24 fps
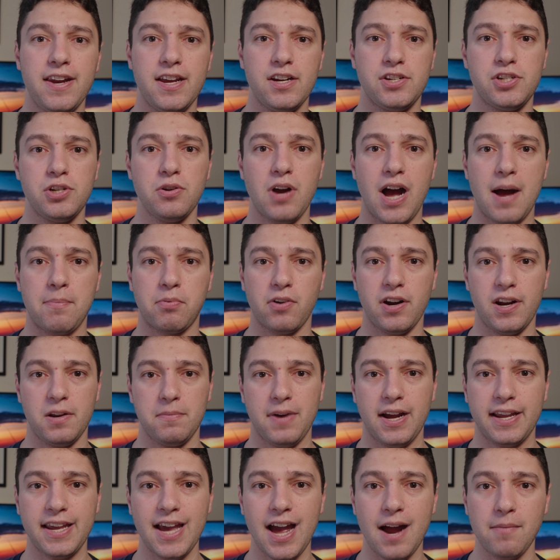an issue operating
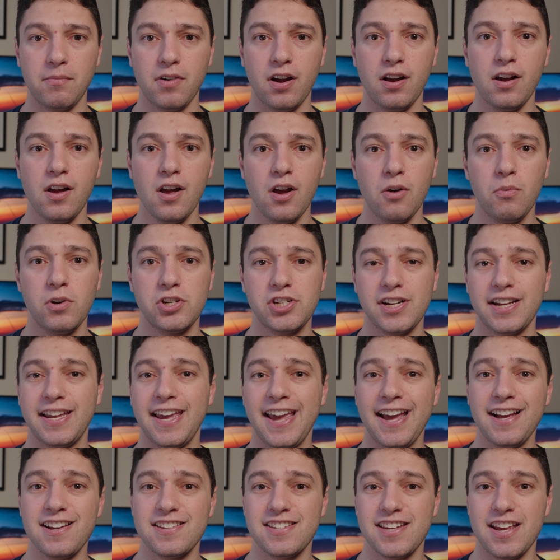my camera, which I
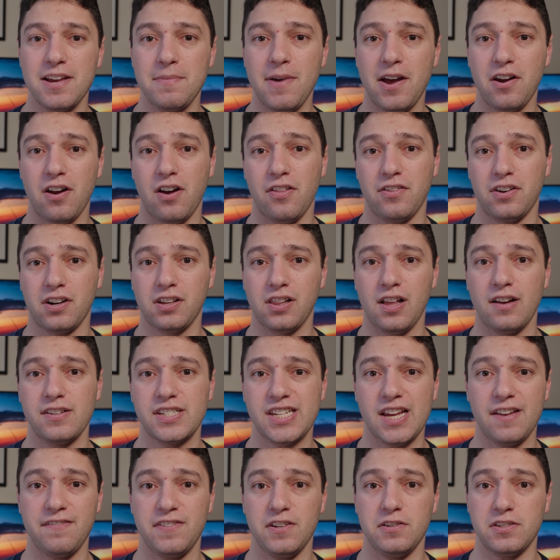can't say about other
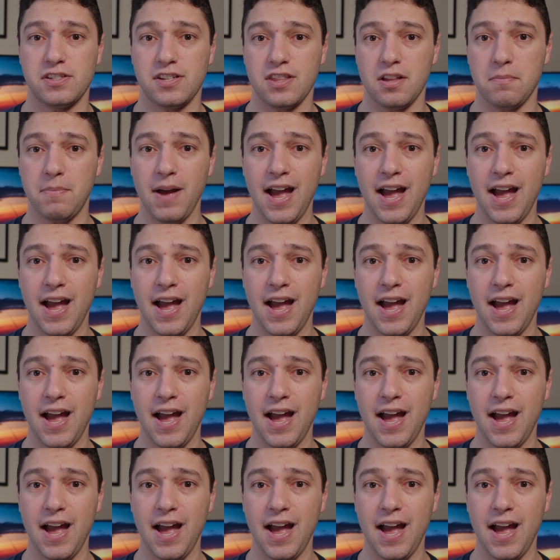gloves I've used in the